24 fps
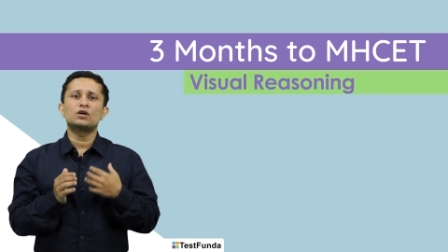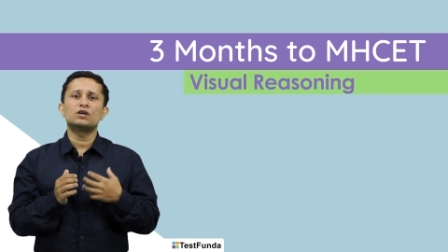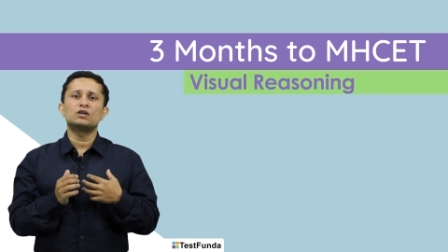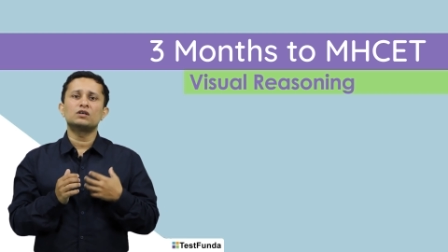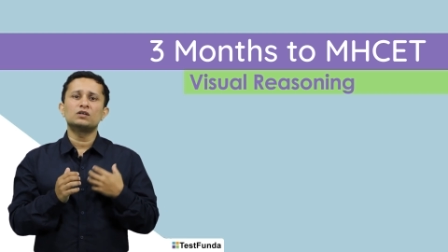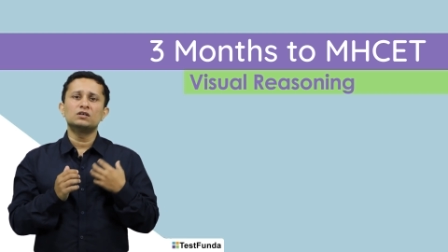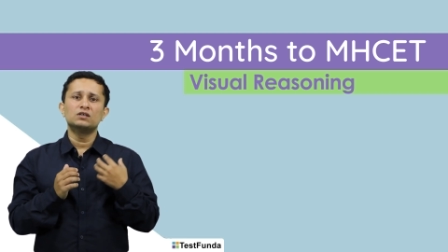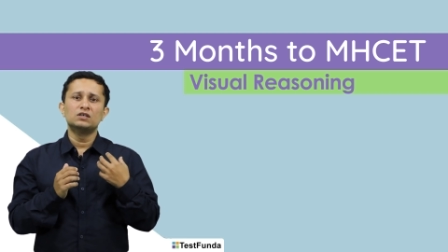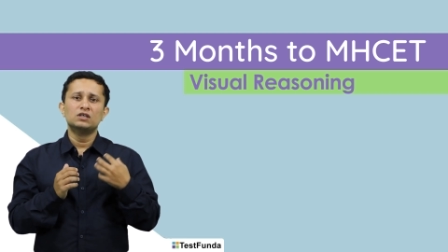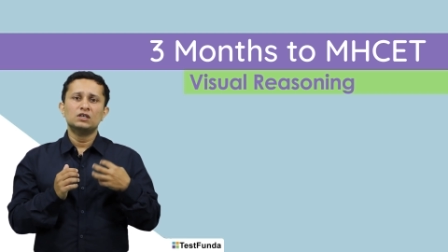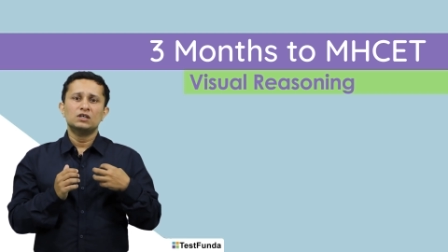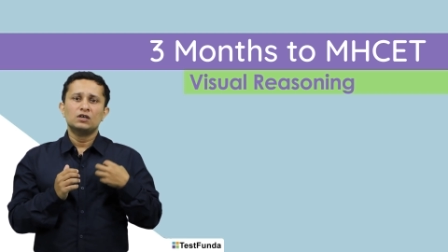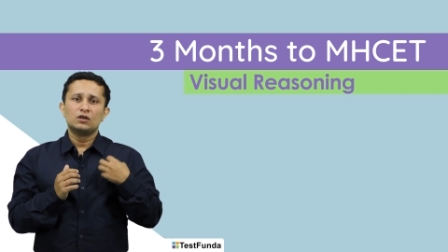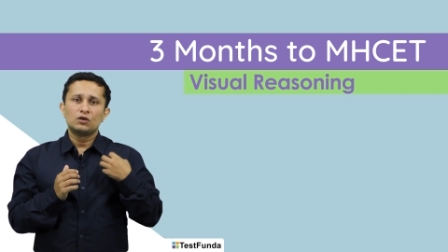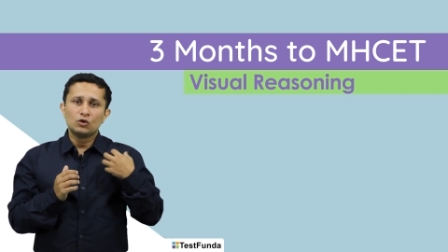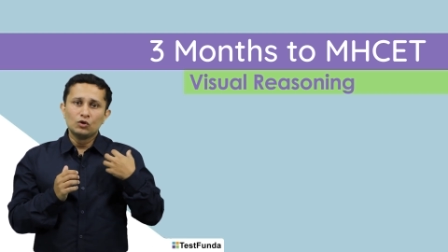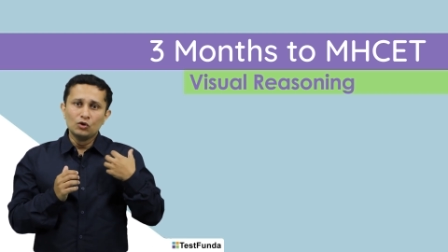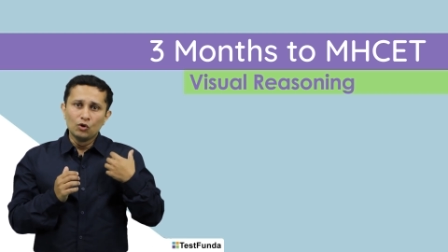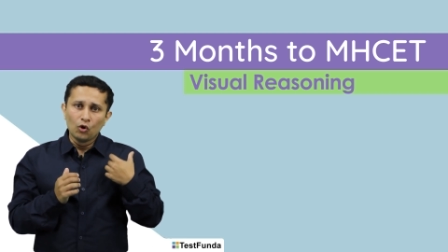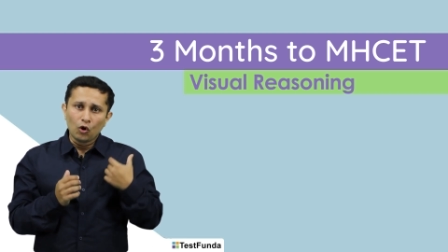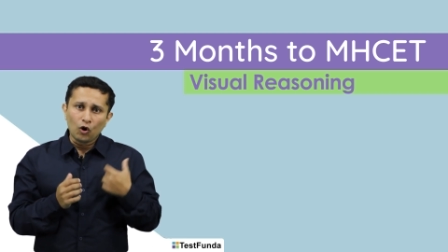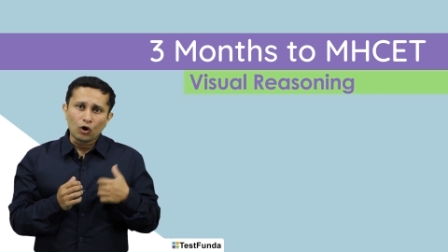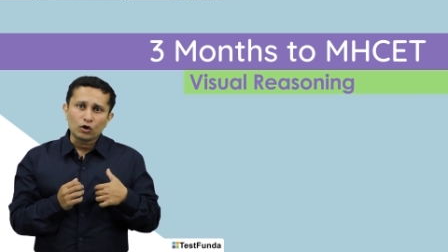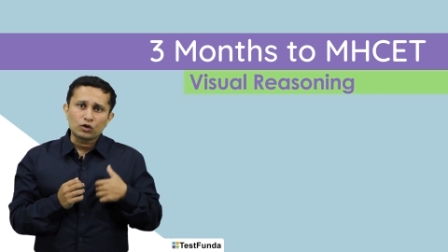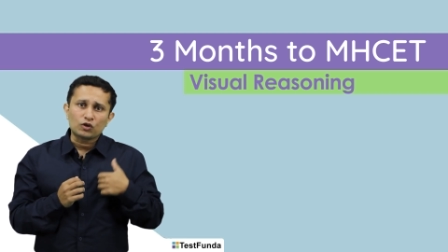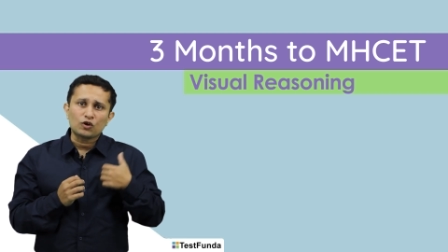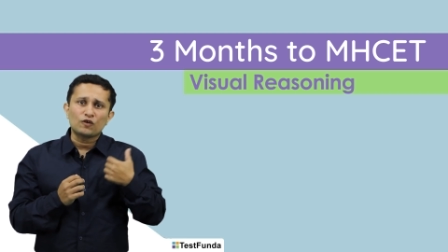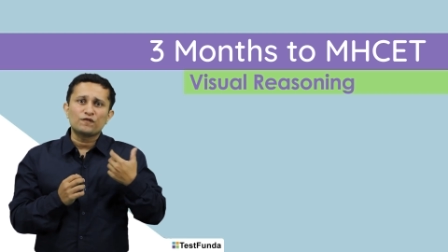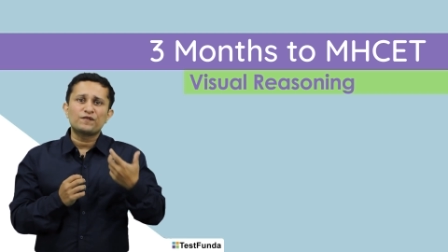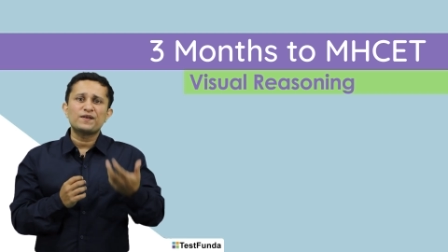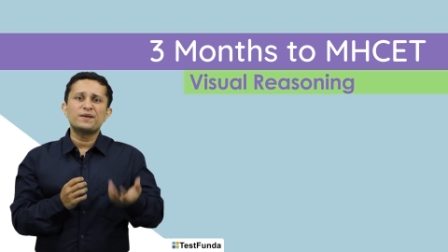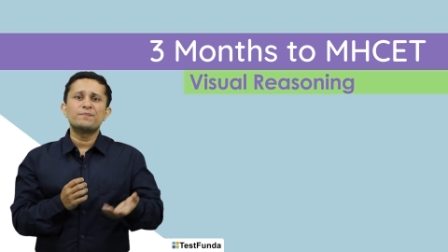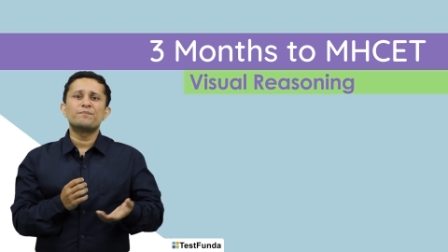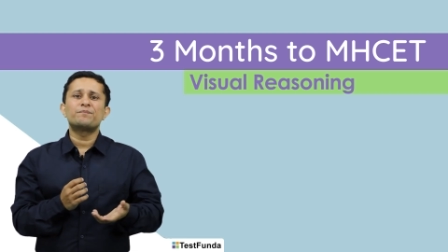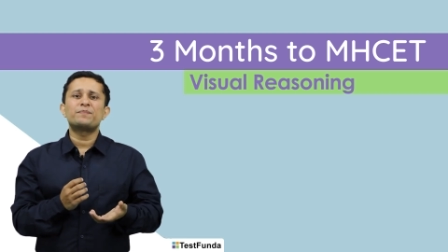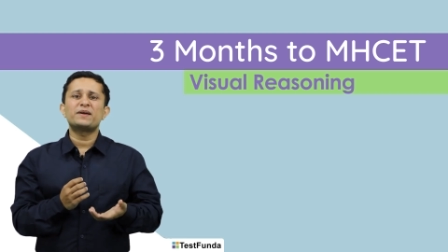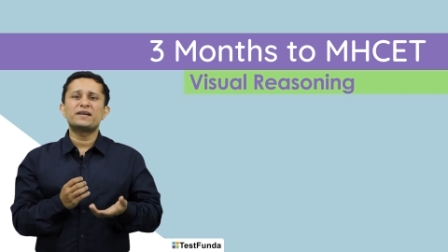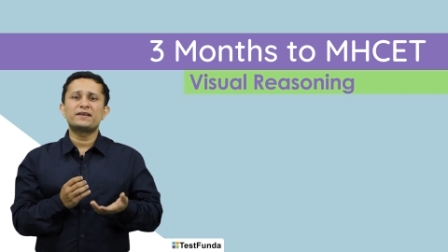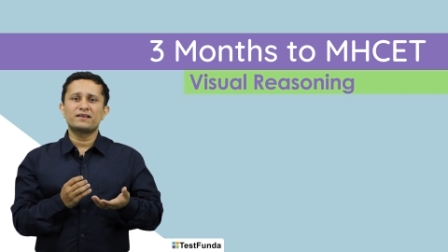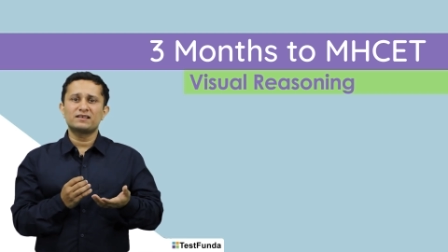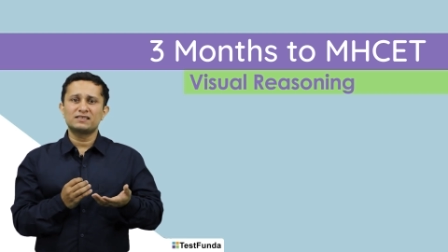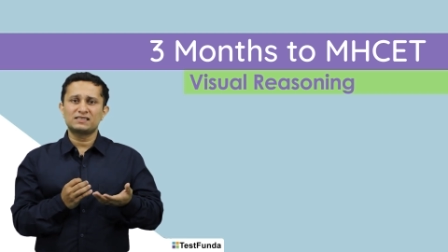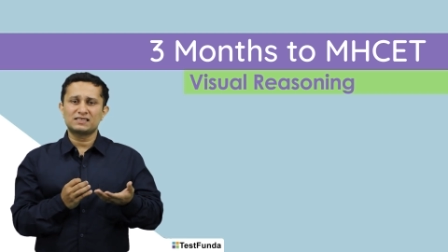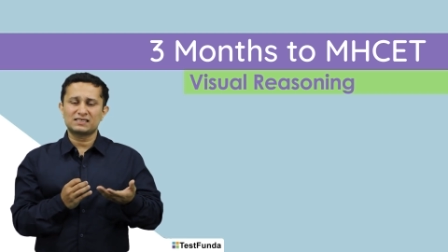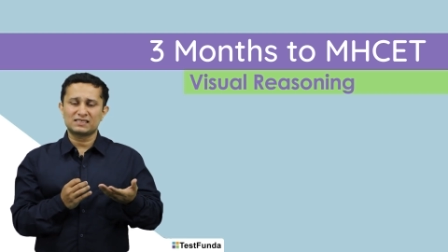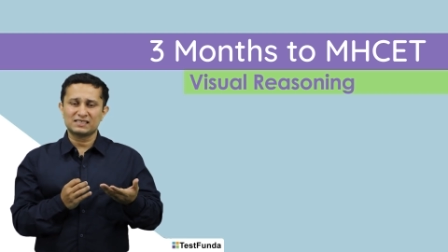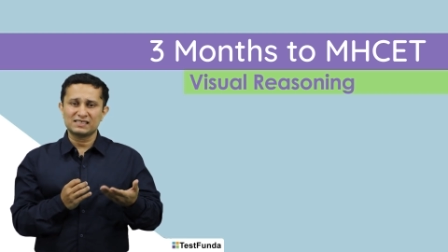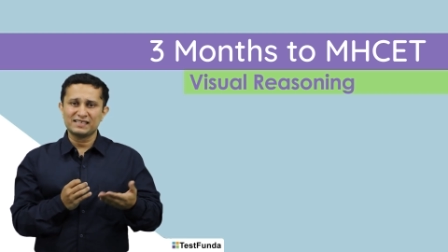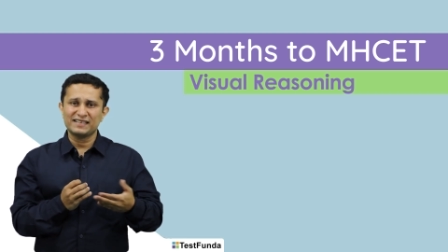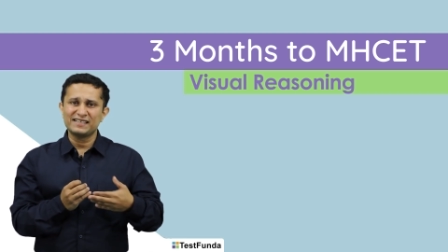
a lot of impetus